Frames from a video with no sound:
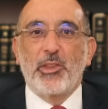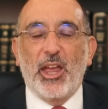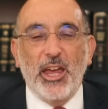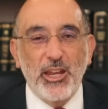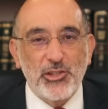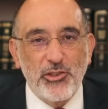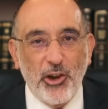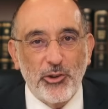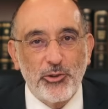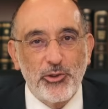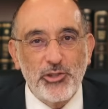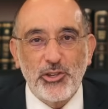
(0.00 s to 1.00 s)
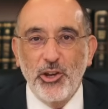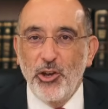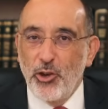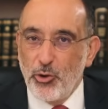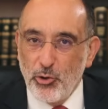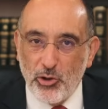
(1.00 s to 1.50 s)
It is those
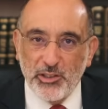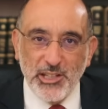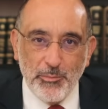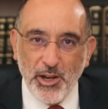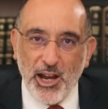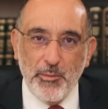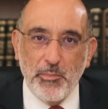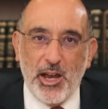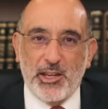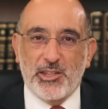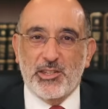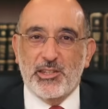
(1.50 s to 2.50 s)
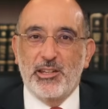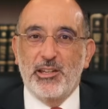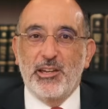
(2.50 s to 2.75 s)
who condemn Hamas,